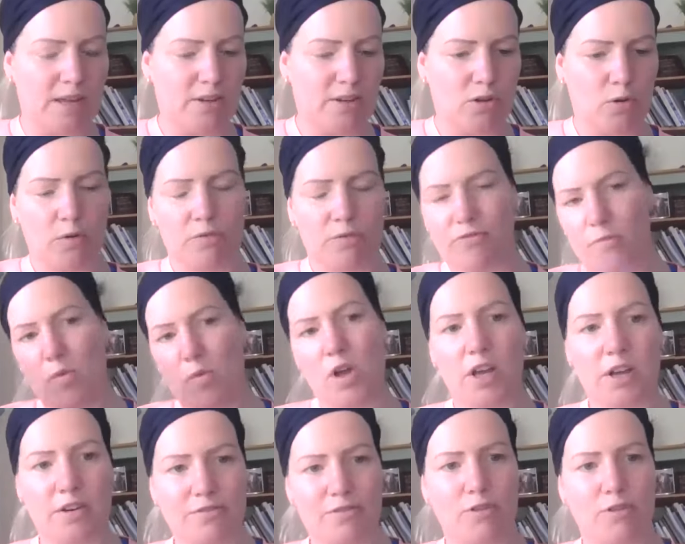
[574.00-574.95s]
like going from
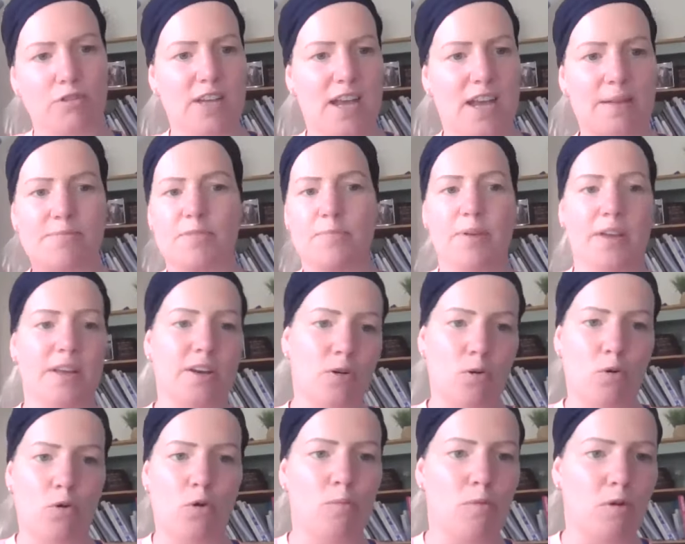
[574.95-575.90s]
working full time to being at
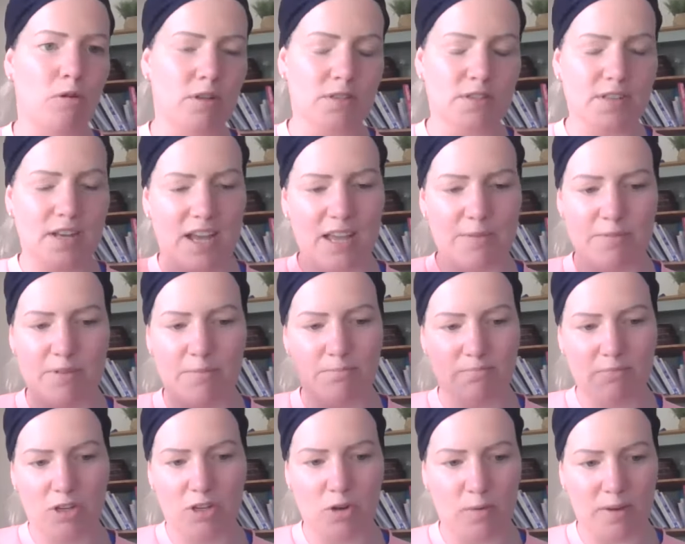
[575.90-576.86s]
home all the time.
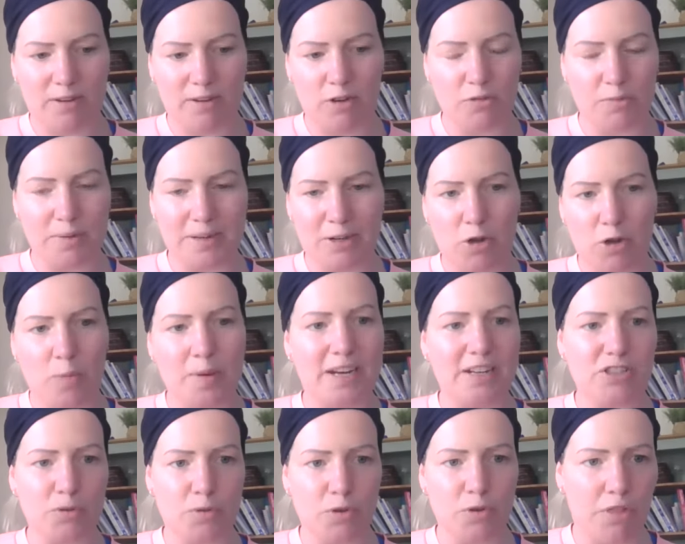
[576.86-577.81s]
And, you know, we're coming
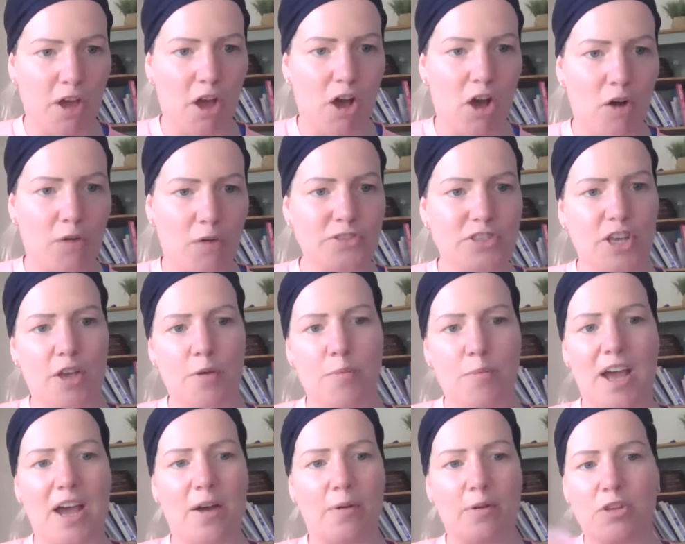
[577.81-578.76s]
into another half term
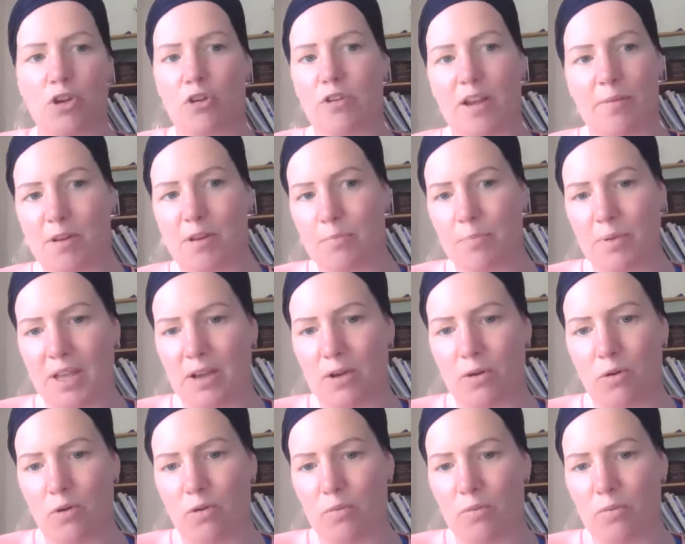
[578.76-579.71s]
now and you're able to be at
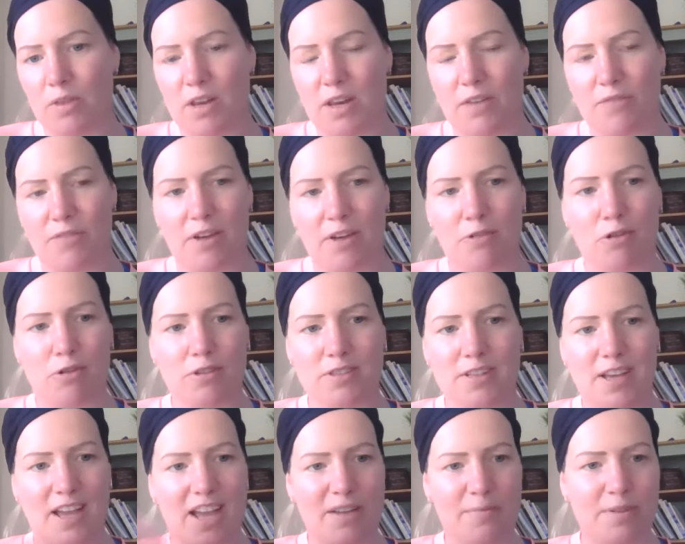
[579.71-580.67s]
home with Olivia all the
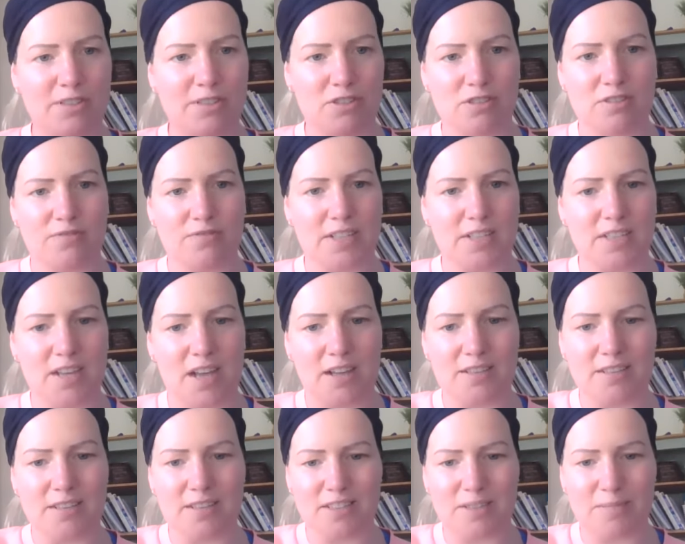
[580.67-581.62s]
time. It's just
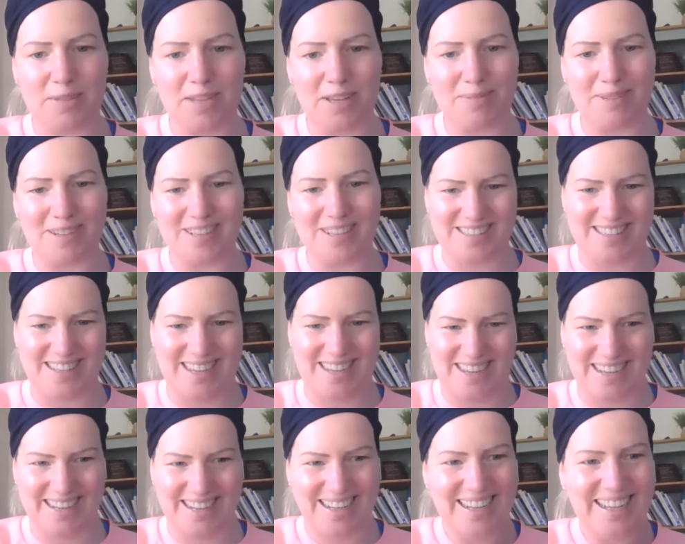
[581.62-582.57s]
fantastic to be able to
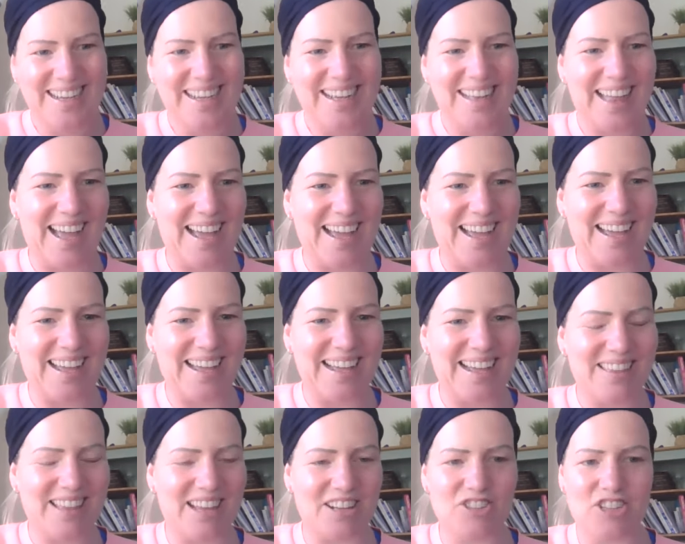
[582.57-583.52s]
see
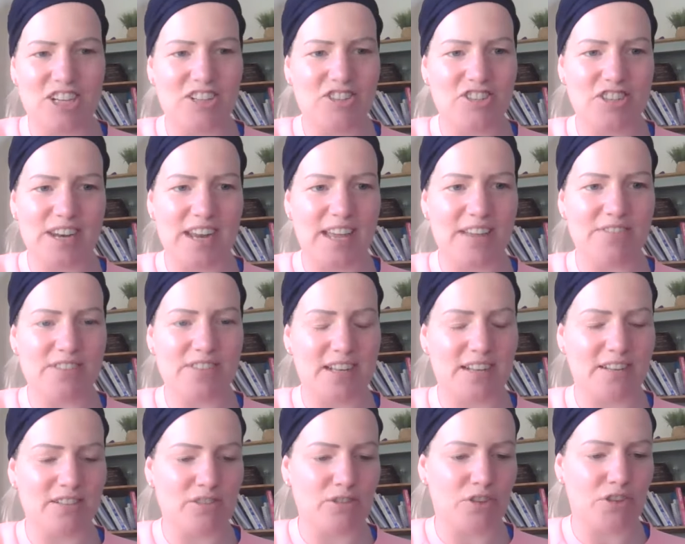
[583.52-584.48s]
that change in
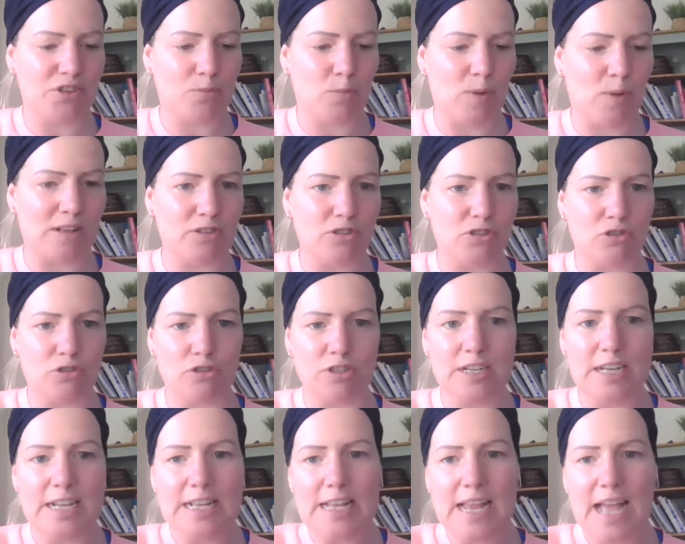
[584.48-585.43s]
lifestyle. So well
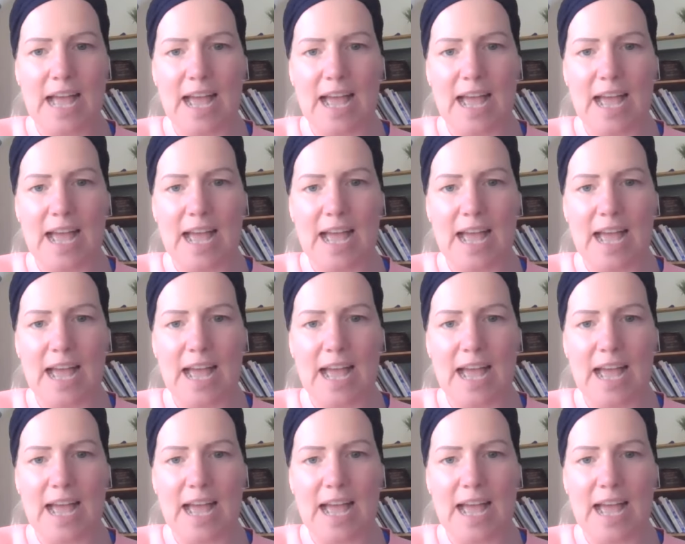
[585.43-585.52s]
done.